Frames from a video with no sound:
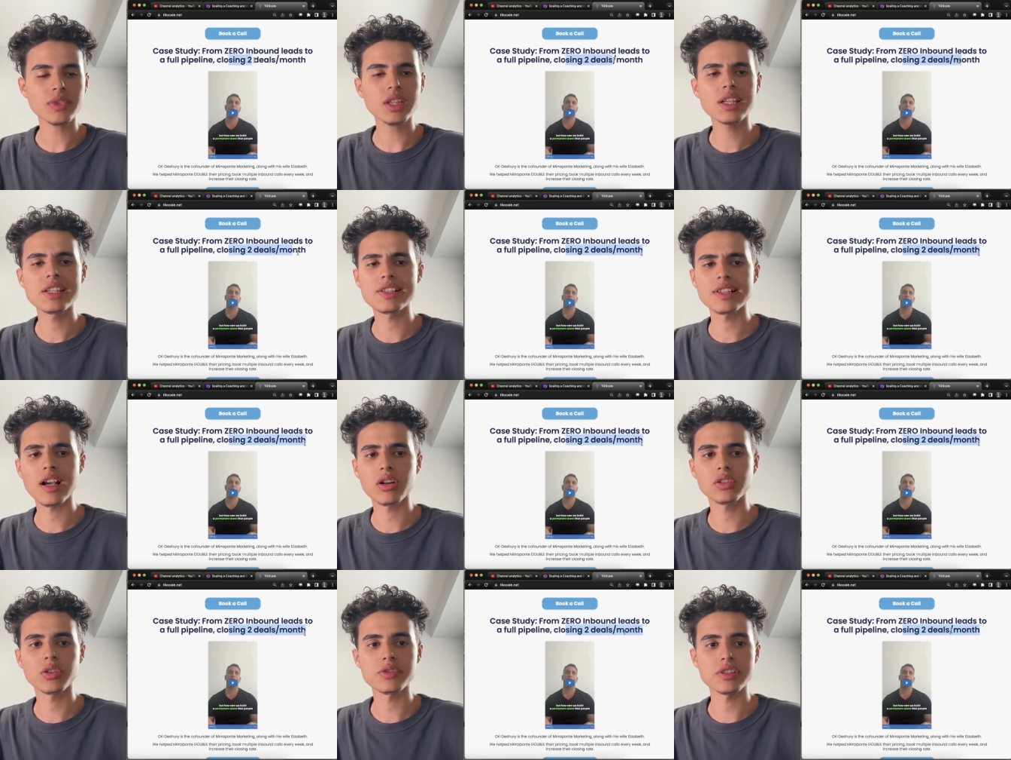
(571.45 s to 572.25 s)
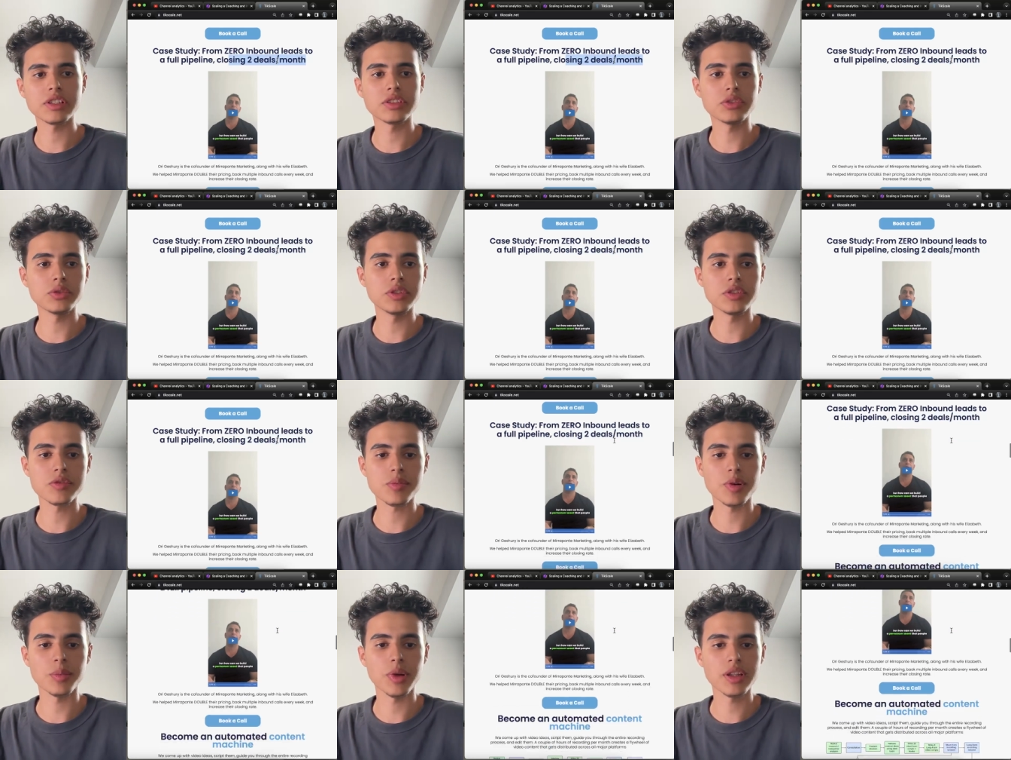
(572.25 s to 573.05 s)
He's now closing 2 deals
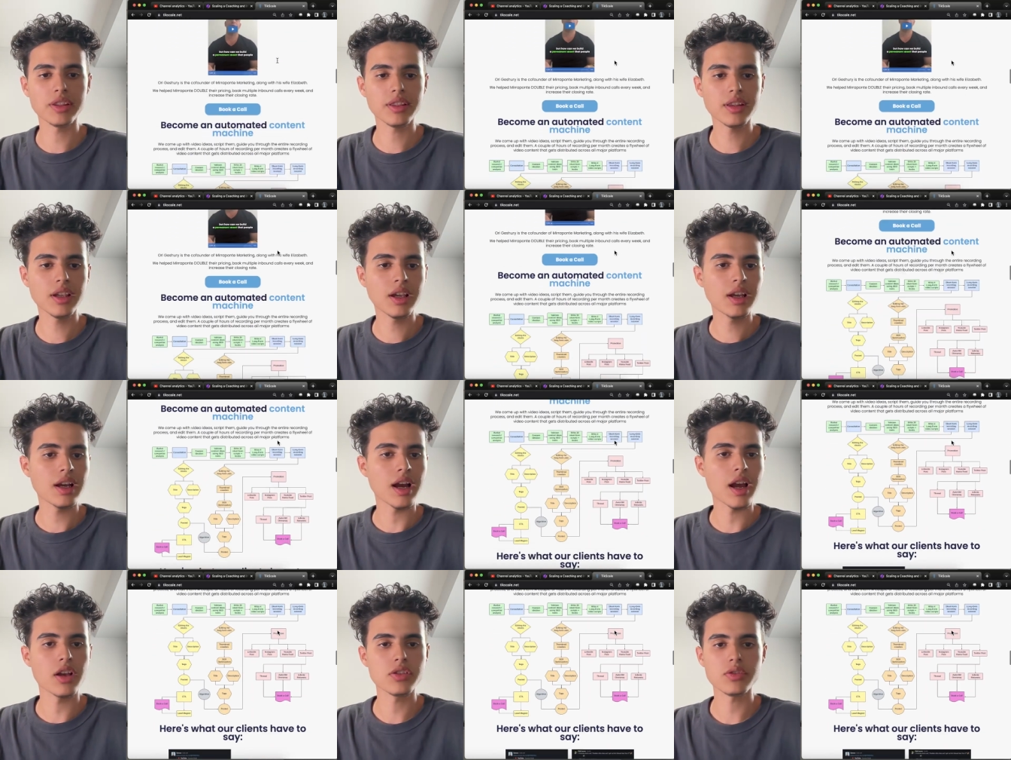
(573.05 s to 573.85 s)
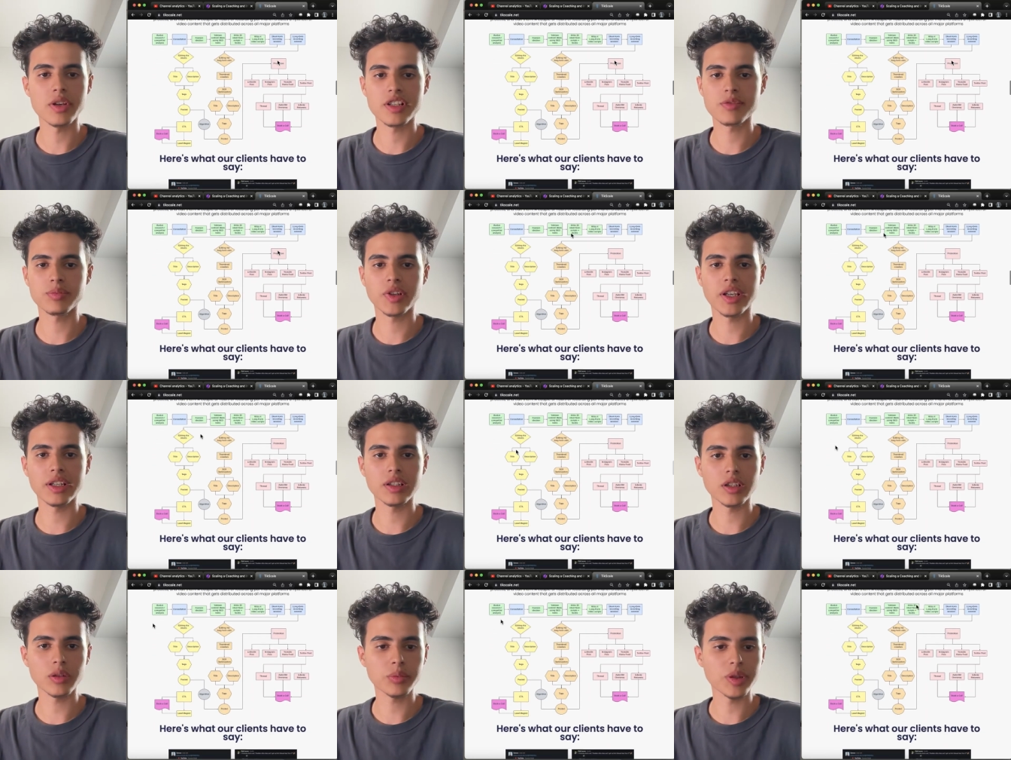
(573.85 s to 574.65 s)
per month. I also explained a
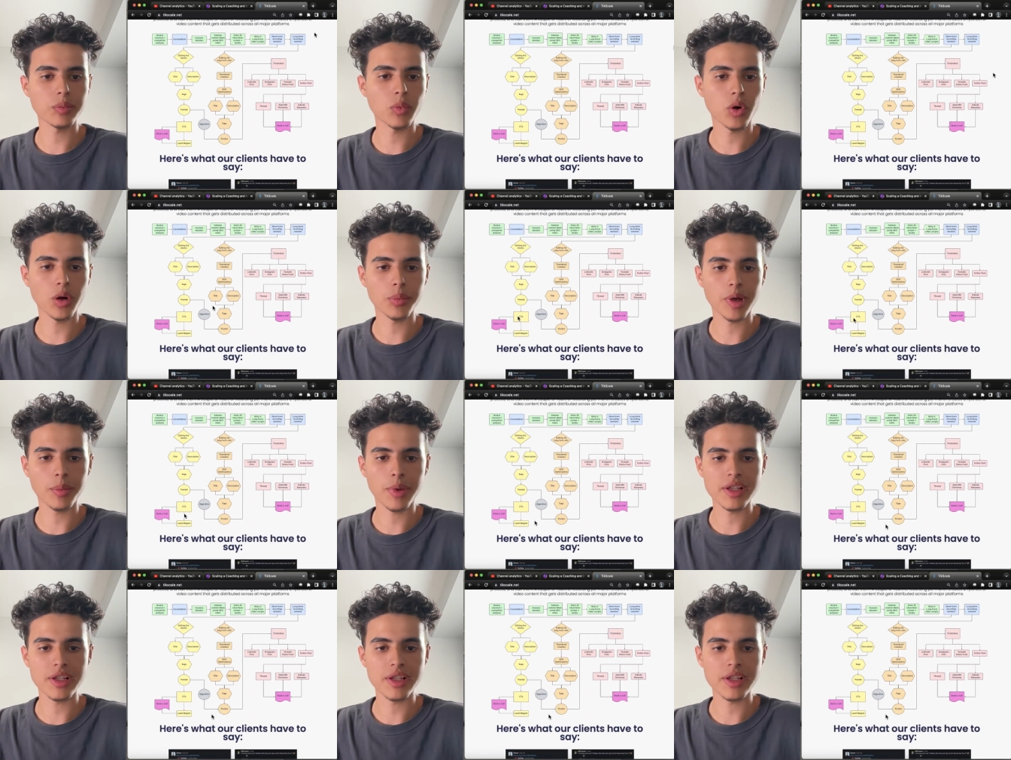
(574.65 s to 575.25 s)
little bit more about my